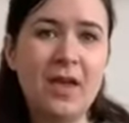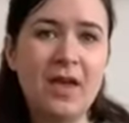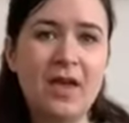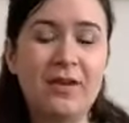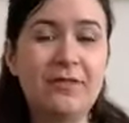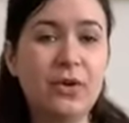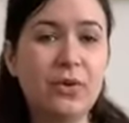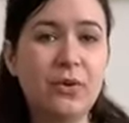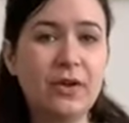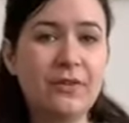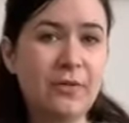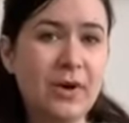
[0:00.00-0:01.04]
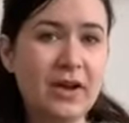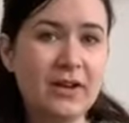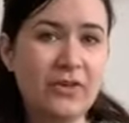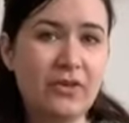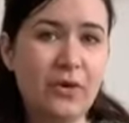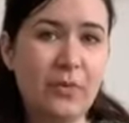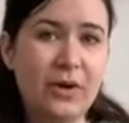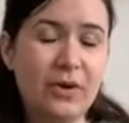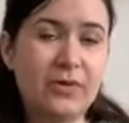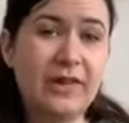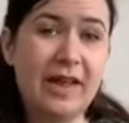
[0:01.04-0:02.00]
If you work in a job where
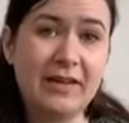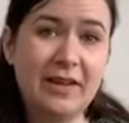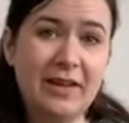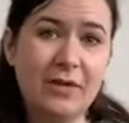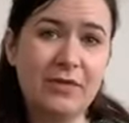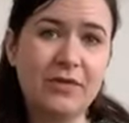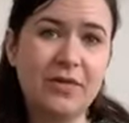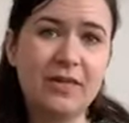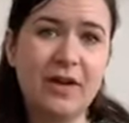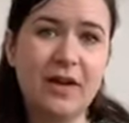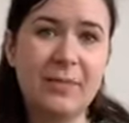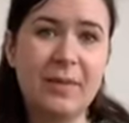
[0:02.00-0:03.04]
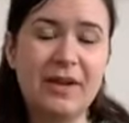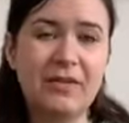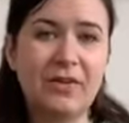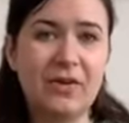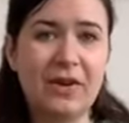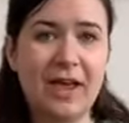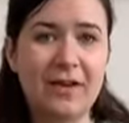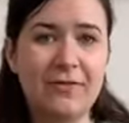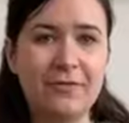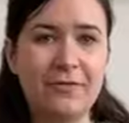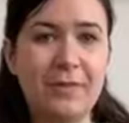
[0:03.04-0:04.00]
you're standing a lot of the time and you don't
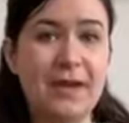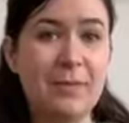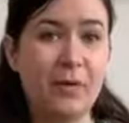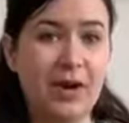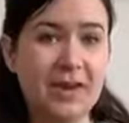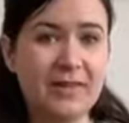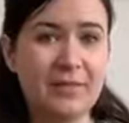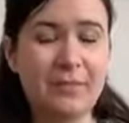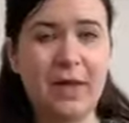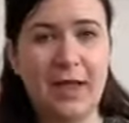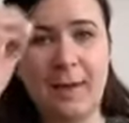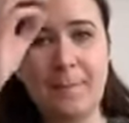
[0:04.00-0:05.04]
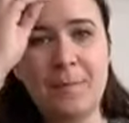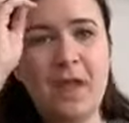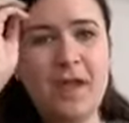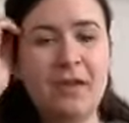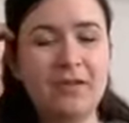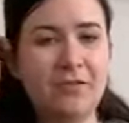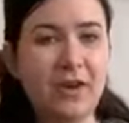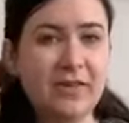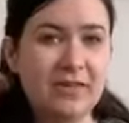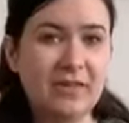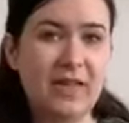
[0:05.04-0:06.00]
have many breaks to
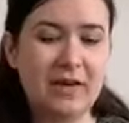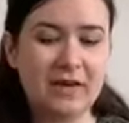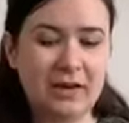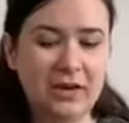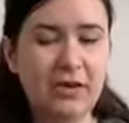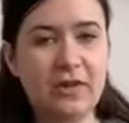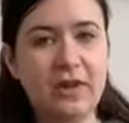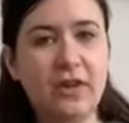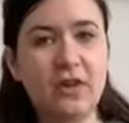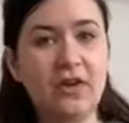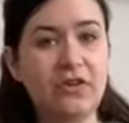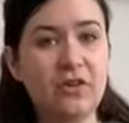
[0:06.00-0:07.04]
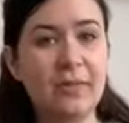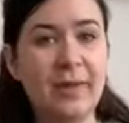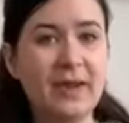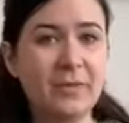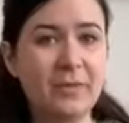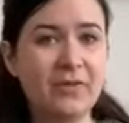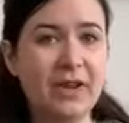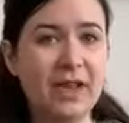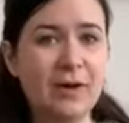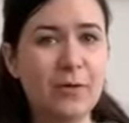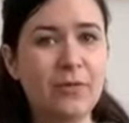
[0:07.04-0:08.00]
rest, then using a cushioned mat can be really
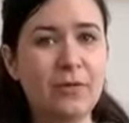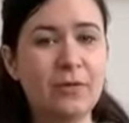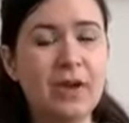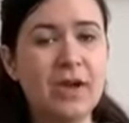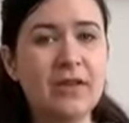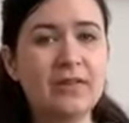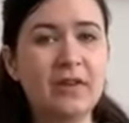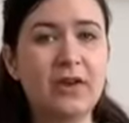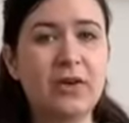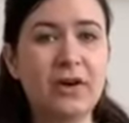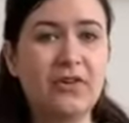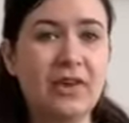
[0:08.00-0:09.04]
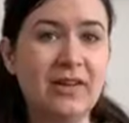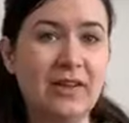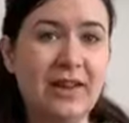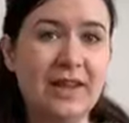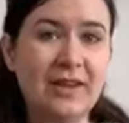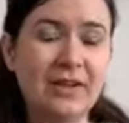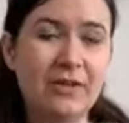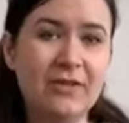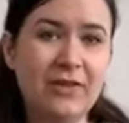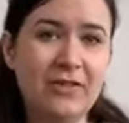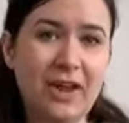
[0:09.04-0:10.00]
helpful. So I treated a lady who's
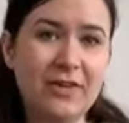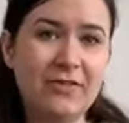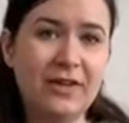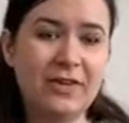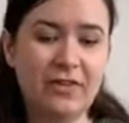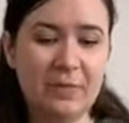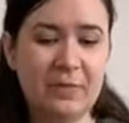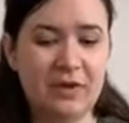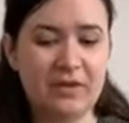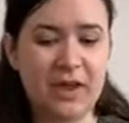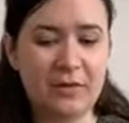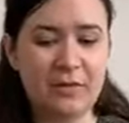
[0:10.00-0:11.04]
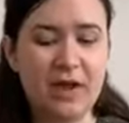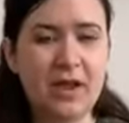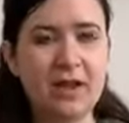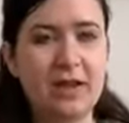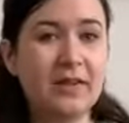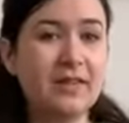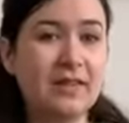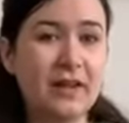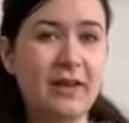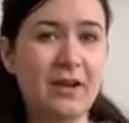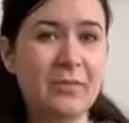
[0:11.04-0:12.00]
a chef, and she put down like a
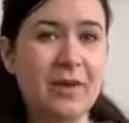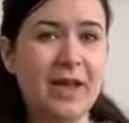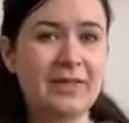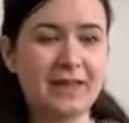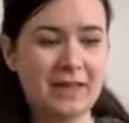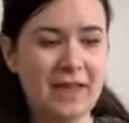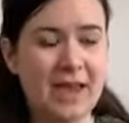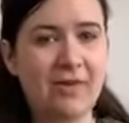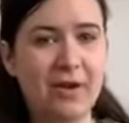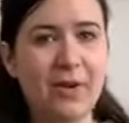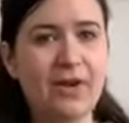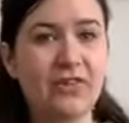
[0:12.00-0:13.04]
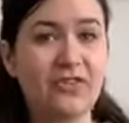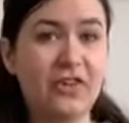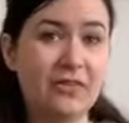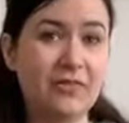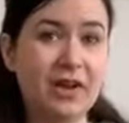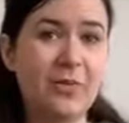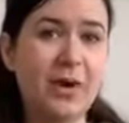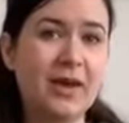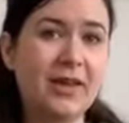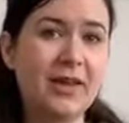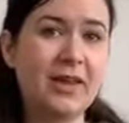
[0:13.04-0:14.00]
silicone mat in the area where she's generally
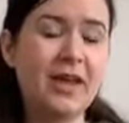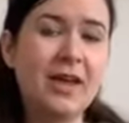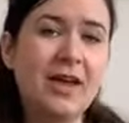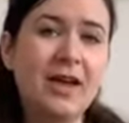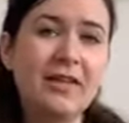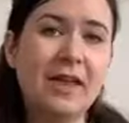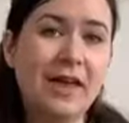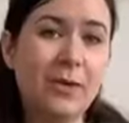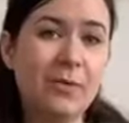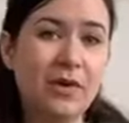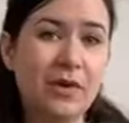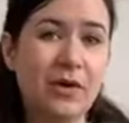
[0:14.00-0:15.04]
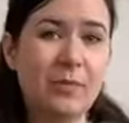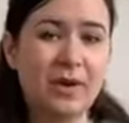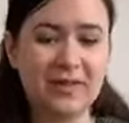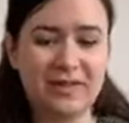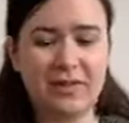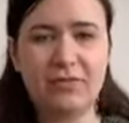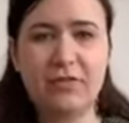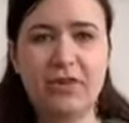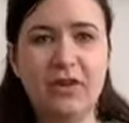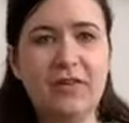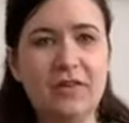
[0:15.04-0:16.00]
working, and helped a lot because it just
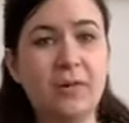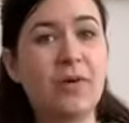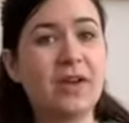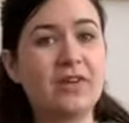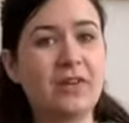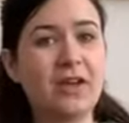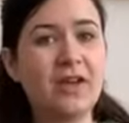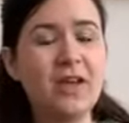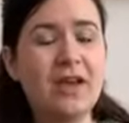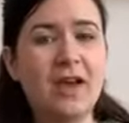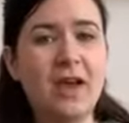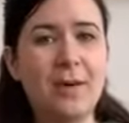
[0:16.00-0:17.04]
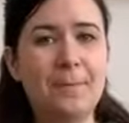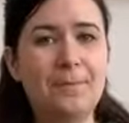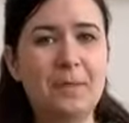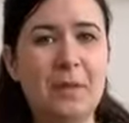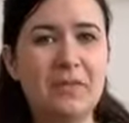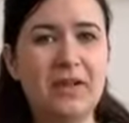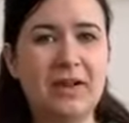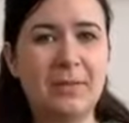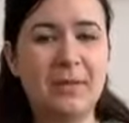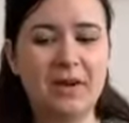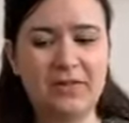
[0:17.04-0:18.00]
reduces the pressure,
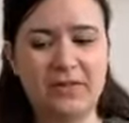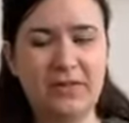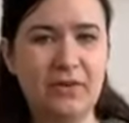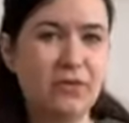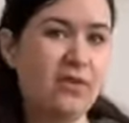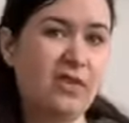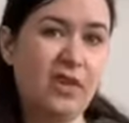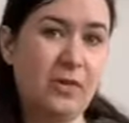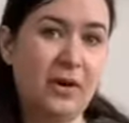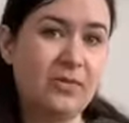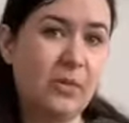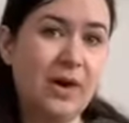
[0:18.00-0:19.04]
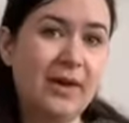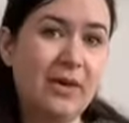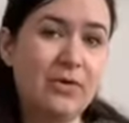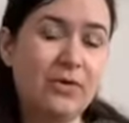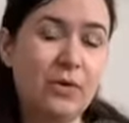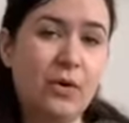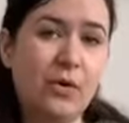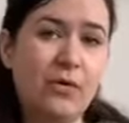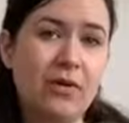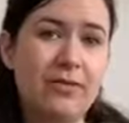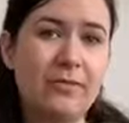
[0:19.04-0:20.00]
particularly because she was just otherwise working onto a
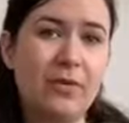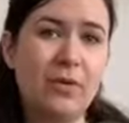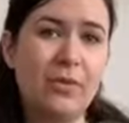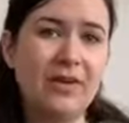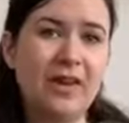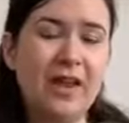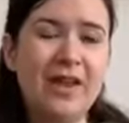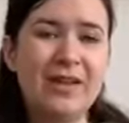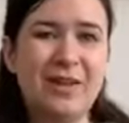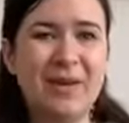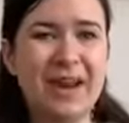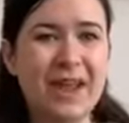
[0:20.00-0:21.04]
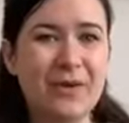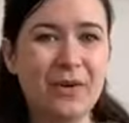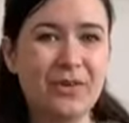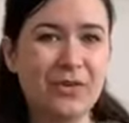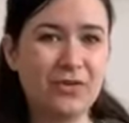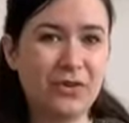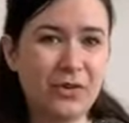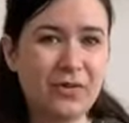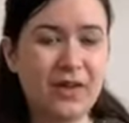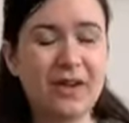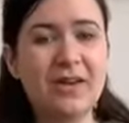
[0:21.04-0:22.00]
concrete floor, which no matter how good your
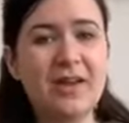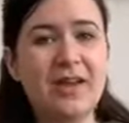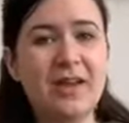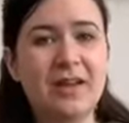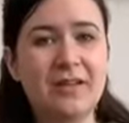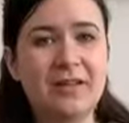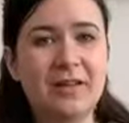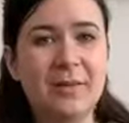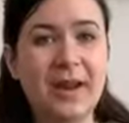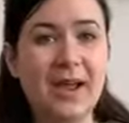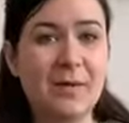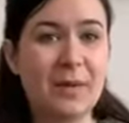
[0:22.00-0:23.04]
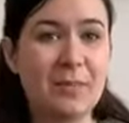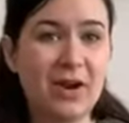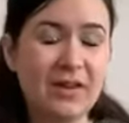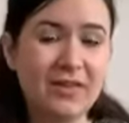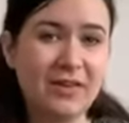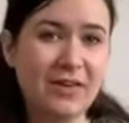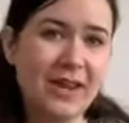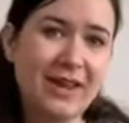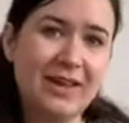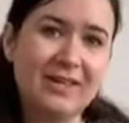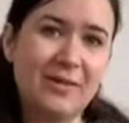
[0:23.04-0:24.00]
shoes are and no matter how many breaks you
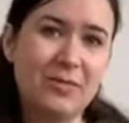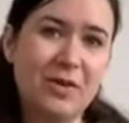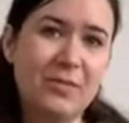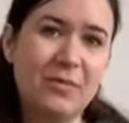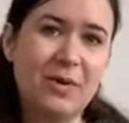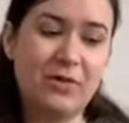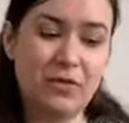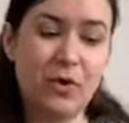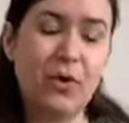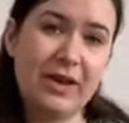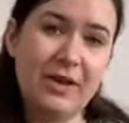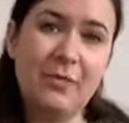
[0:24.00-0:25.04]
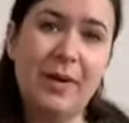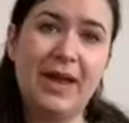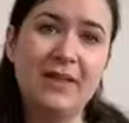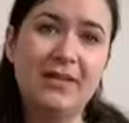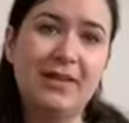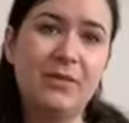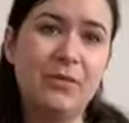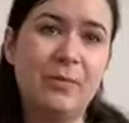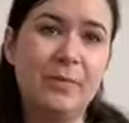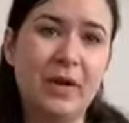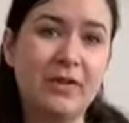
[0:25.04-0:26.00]
take, sometimes when you've got heel pain or
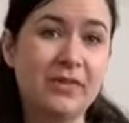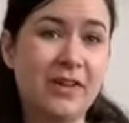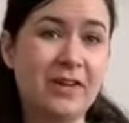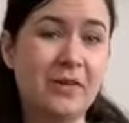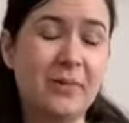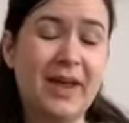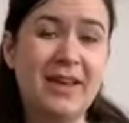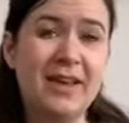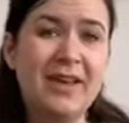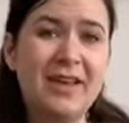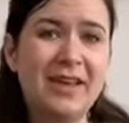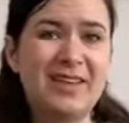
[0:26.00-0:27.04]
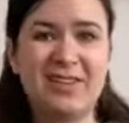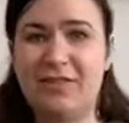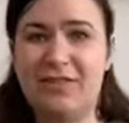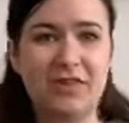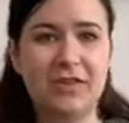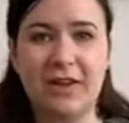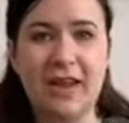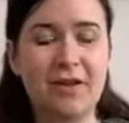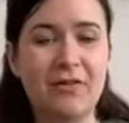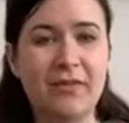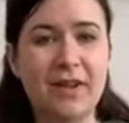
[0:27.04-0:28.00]
plantar fascia pain, it's just going to
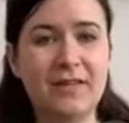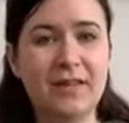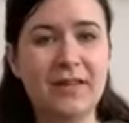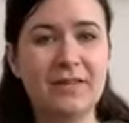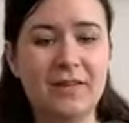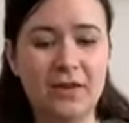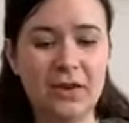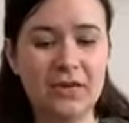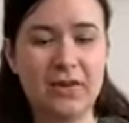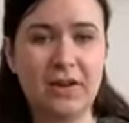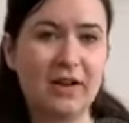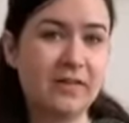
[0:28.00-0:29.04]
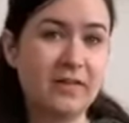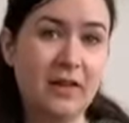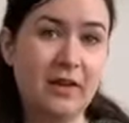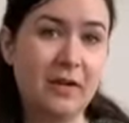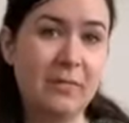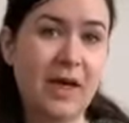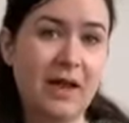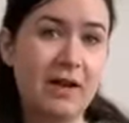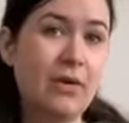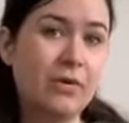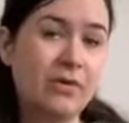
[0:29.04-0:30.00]
aggravate it. So using like a silicone mat
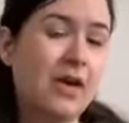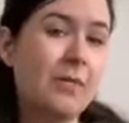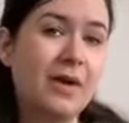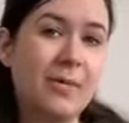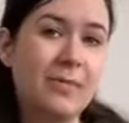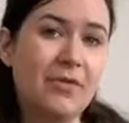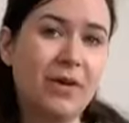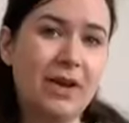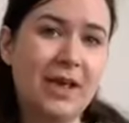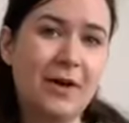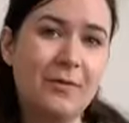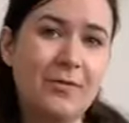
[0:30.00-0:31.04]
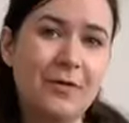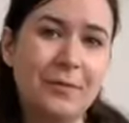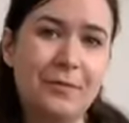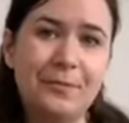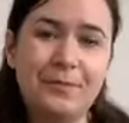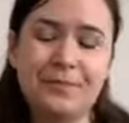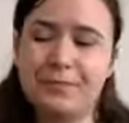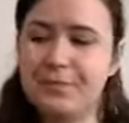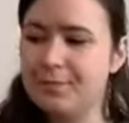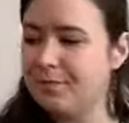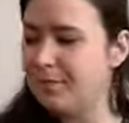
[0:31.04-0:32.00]
long term can be really helpful.
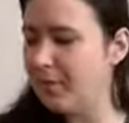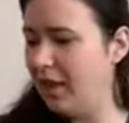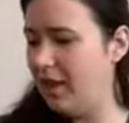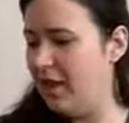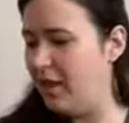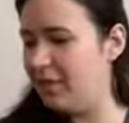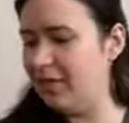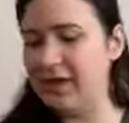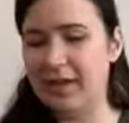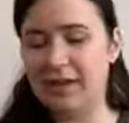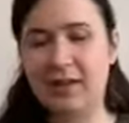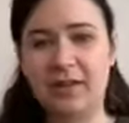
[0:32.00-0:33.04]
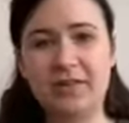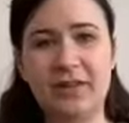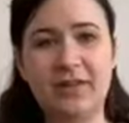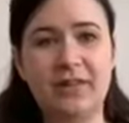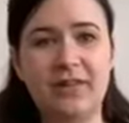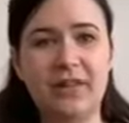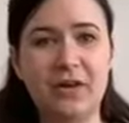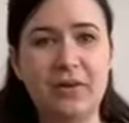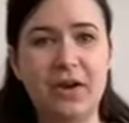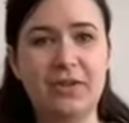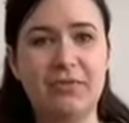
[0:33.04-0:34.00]
The last condition that I'll
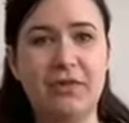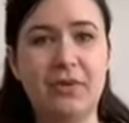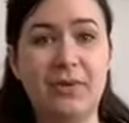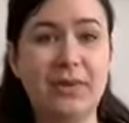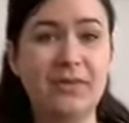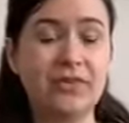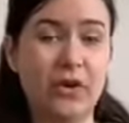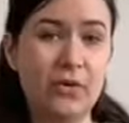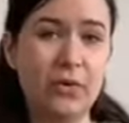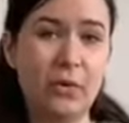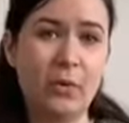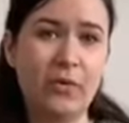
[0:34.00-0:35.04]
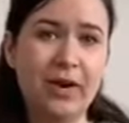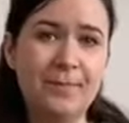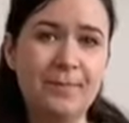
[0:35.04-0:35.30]
go through is toe clawing.